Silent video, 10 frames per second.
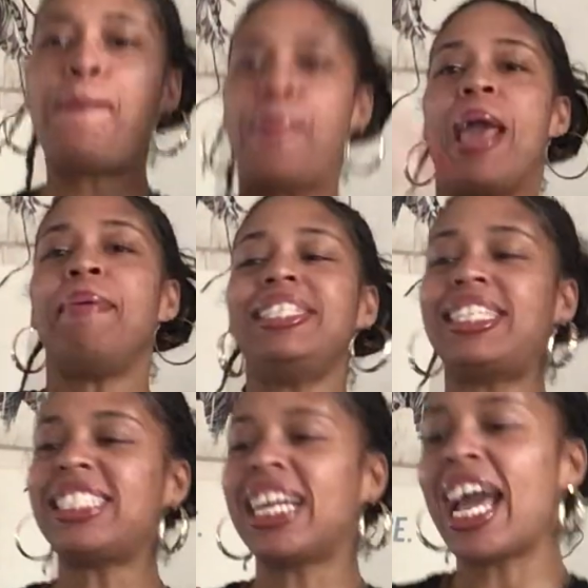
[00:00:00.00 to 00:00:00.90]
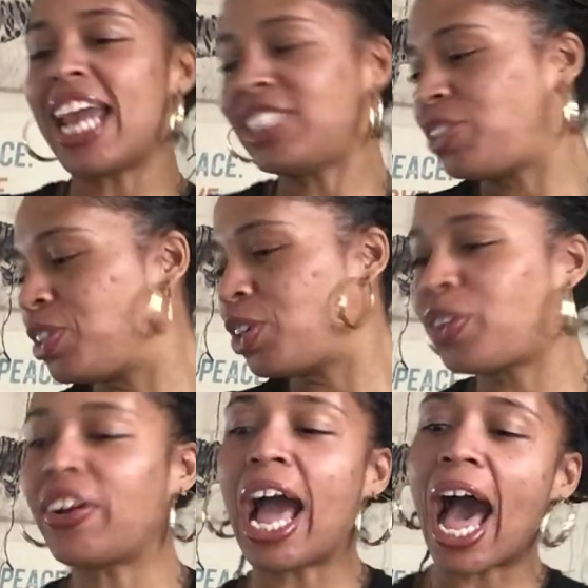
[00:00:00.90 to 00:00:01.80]
baby Sunshine Goddess
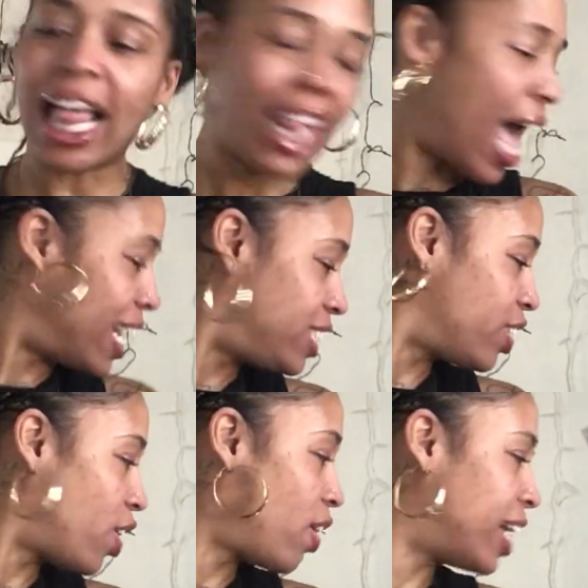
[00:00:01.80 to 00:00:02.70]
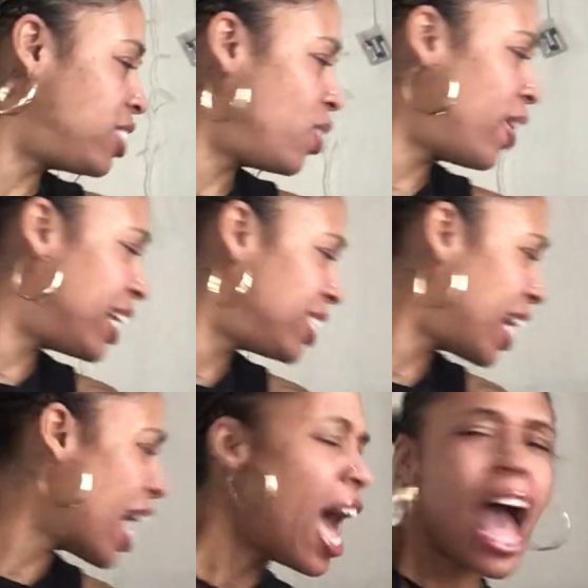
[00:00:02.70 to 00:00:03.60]
333, holla at your girl, guys. So, guys,
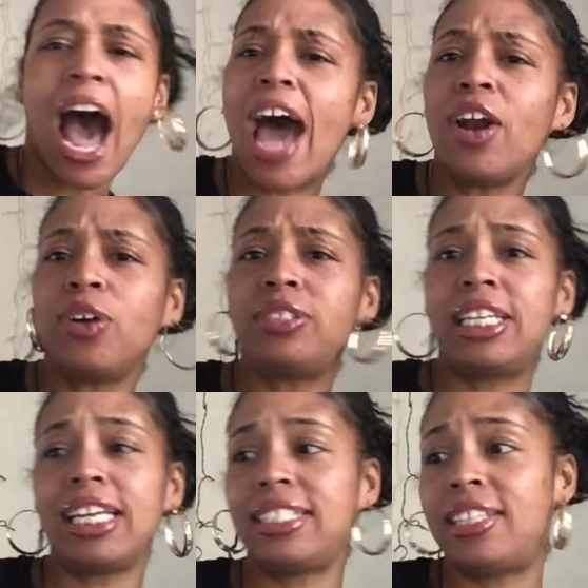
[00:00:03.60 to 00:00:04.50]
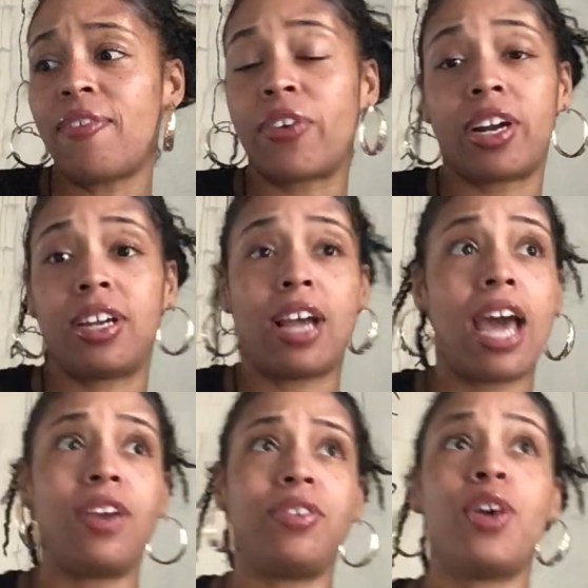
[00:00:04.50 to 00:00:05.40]
like, I don't know, today's different.
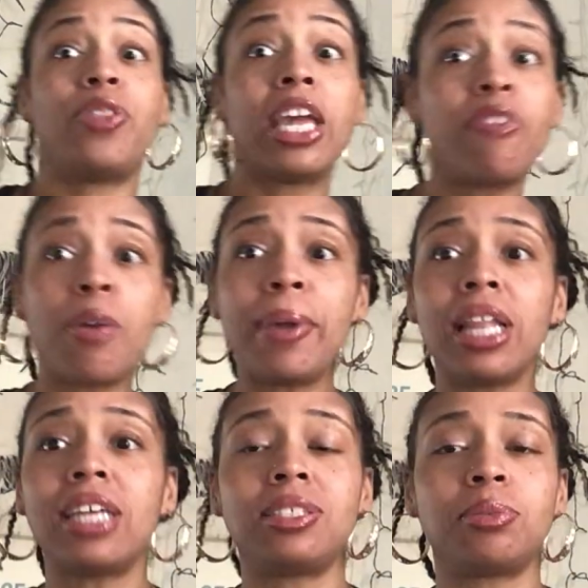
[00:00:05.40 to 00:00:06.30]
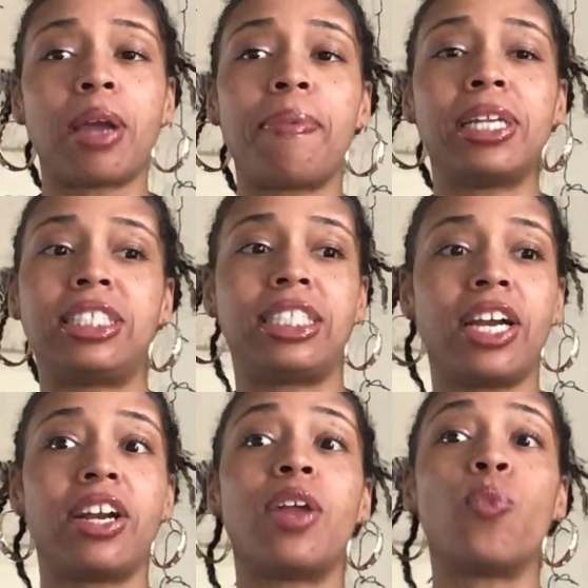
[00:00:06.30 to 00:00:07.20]
I don't know. Thanks for being like, subscribing, and
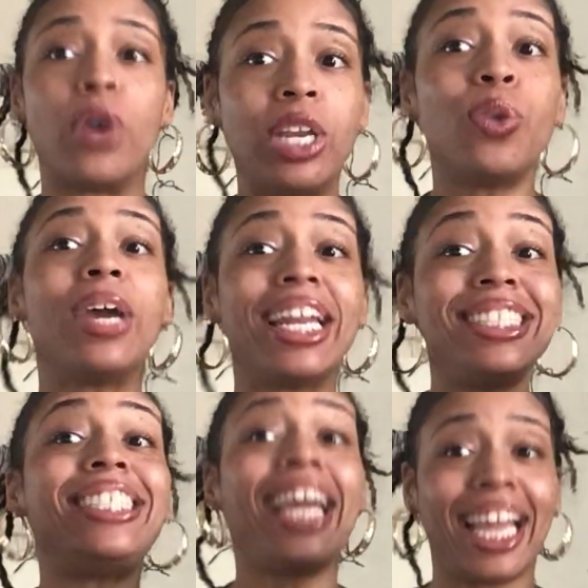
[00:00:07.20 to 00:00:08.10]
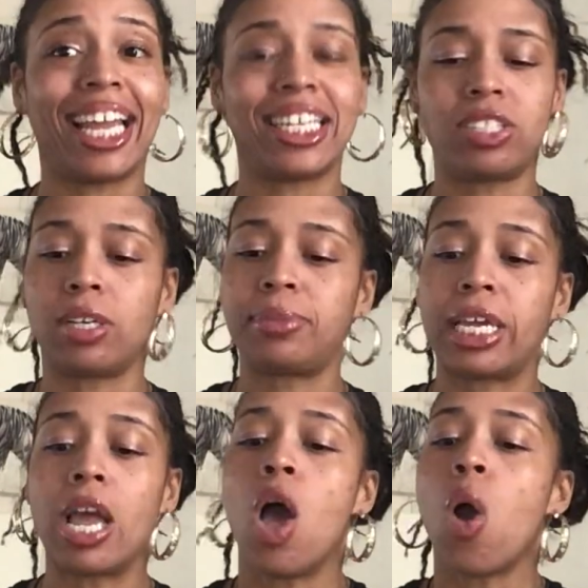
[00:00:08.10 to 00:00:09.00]
sharing. And when you get a chance, you know what
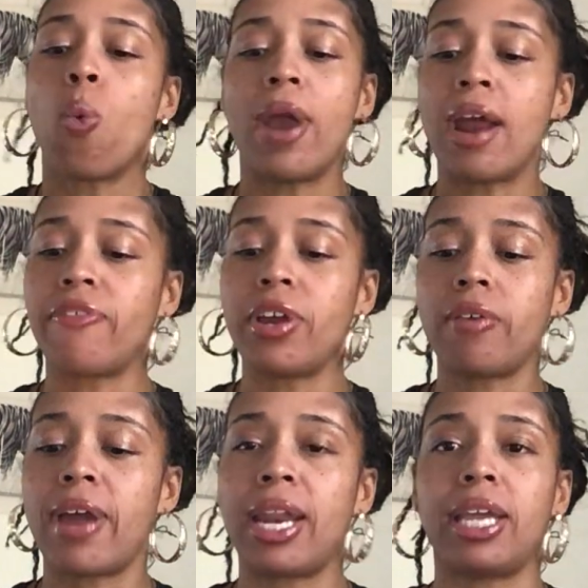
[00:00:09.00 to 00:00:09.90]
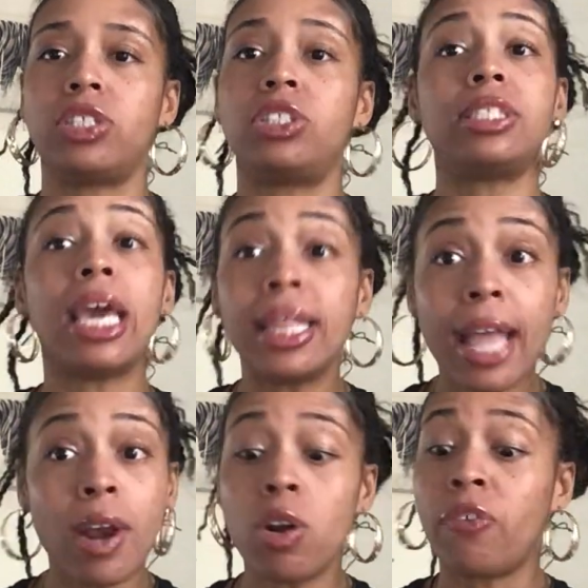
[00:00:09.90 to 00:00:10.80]
I'm saying? Whenever you're ready, just hit
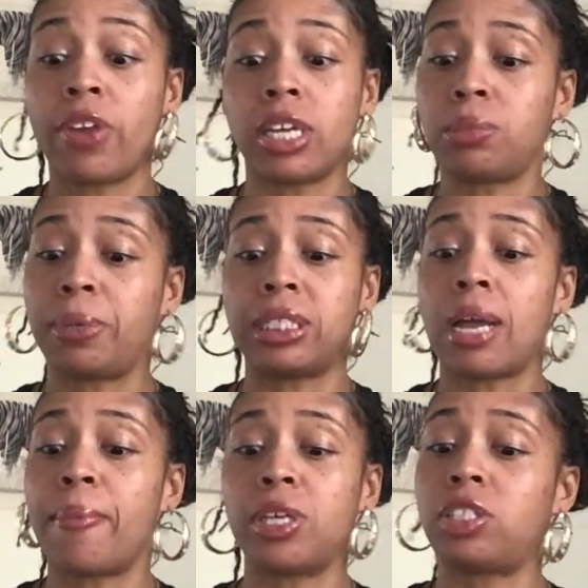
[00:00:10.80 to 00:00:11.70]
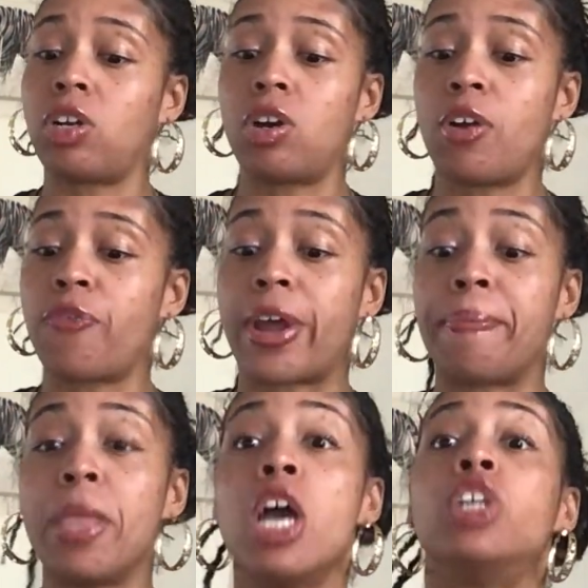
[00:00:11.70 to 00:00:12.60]
that notification button down below so you're
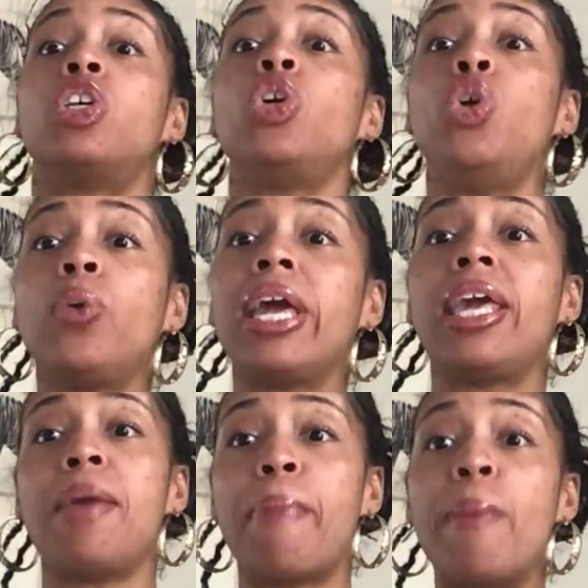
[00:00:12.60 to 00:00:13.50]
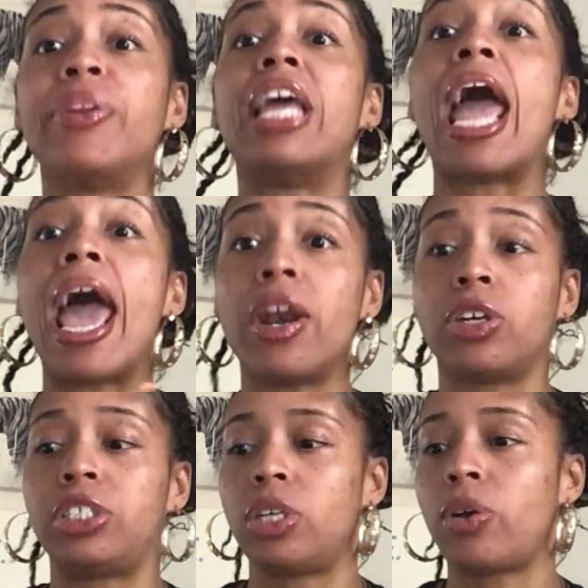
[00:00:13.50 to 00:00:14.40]
notified. So you can keep up with the
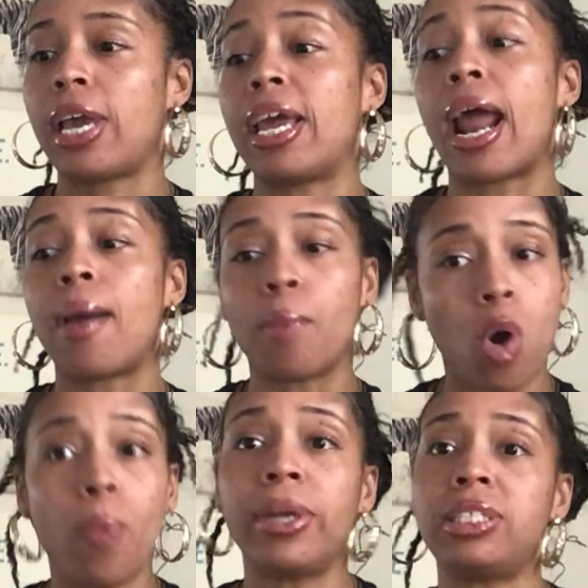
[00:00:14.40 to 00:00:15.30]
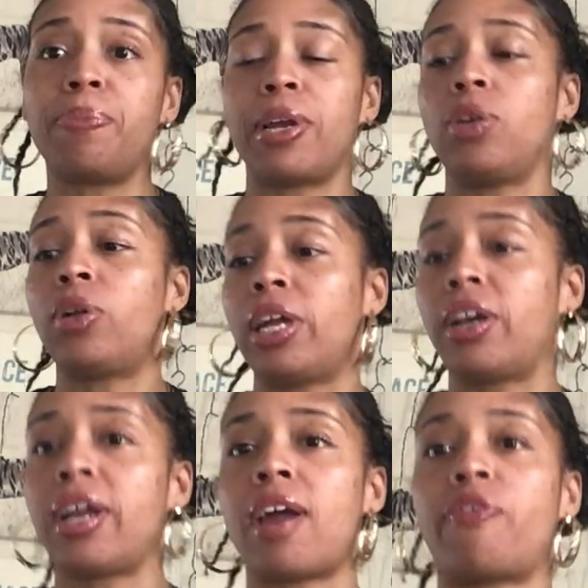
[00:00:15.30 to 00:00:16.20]
energy, okay? And I'm hoping to bring you
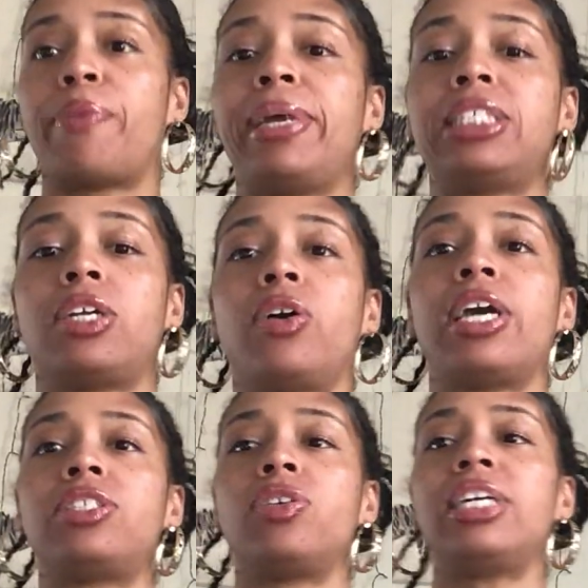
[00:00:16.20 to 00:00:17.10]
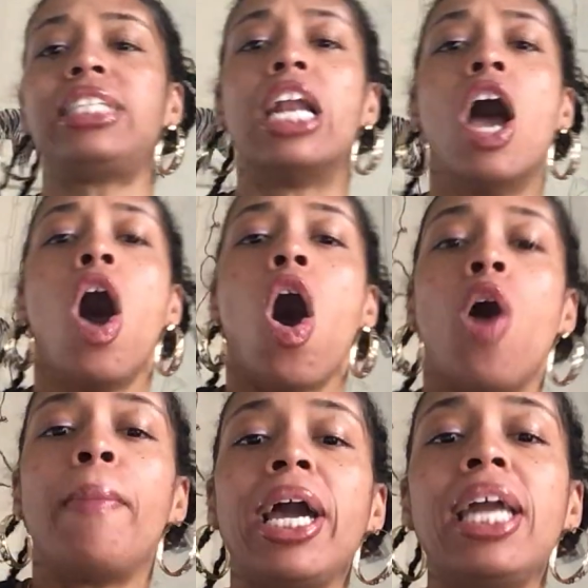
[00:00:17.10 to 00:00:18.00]
clarity and confirmation, okay? So listen,
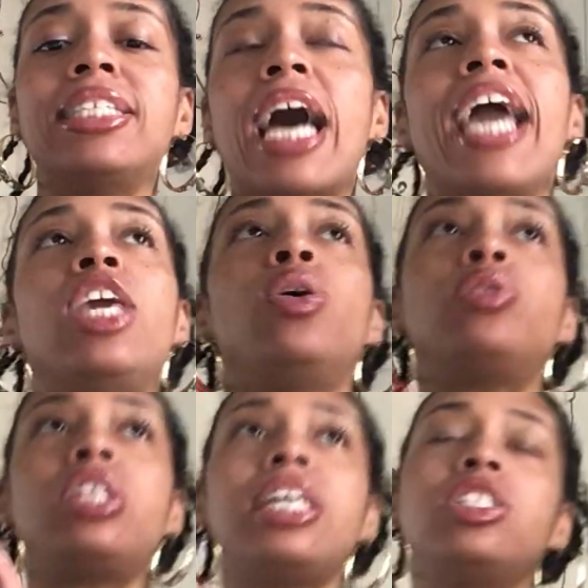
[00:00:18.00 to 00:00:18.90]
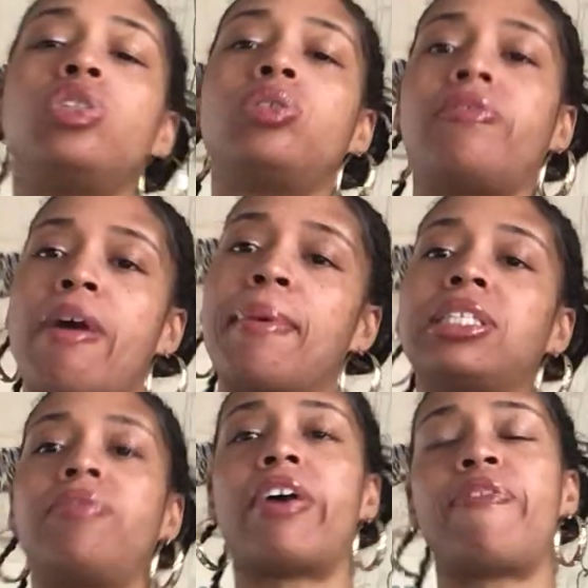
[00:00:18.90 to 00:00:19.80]
oh my goodness, I usually do Divine
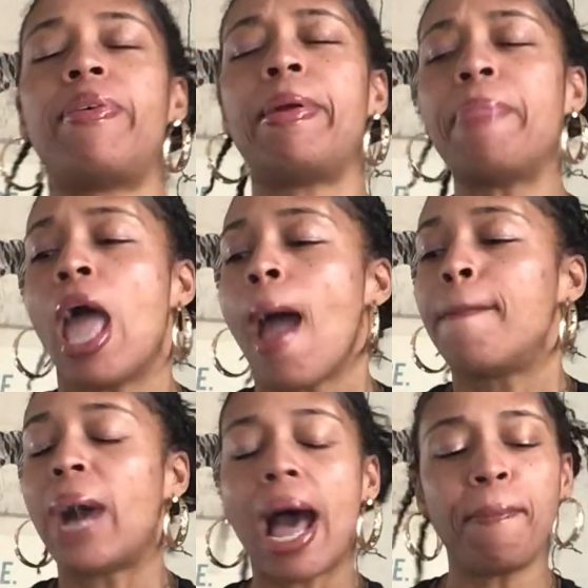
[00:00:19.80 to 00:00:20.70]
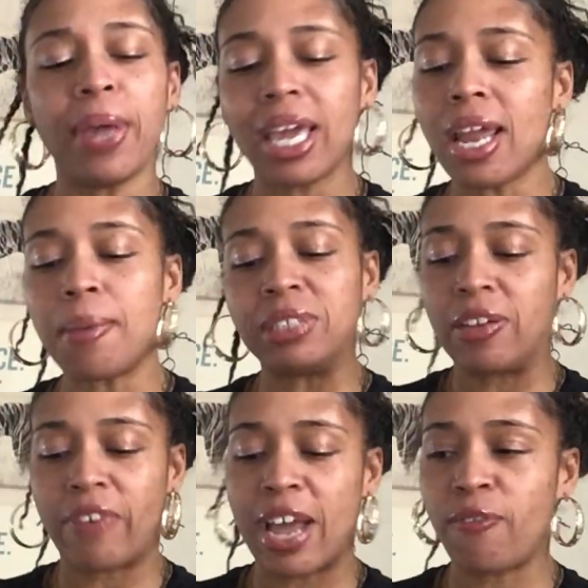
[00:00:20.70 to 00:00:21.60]
Masculine, Divine Feminine, but I'm picking up a
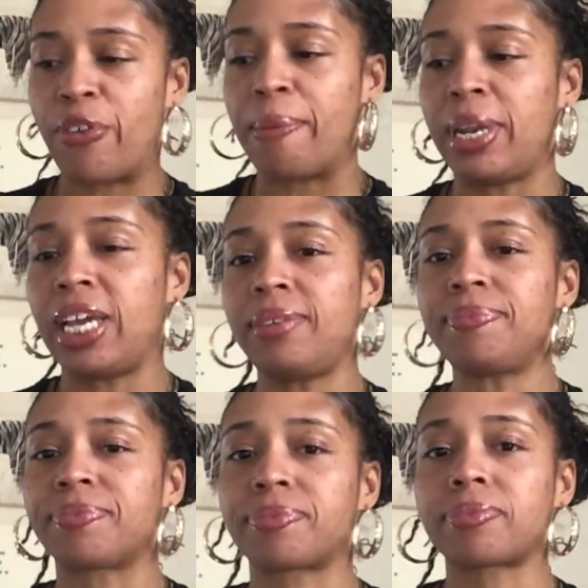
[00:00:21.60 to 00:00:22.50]
Divine Feminine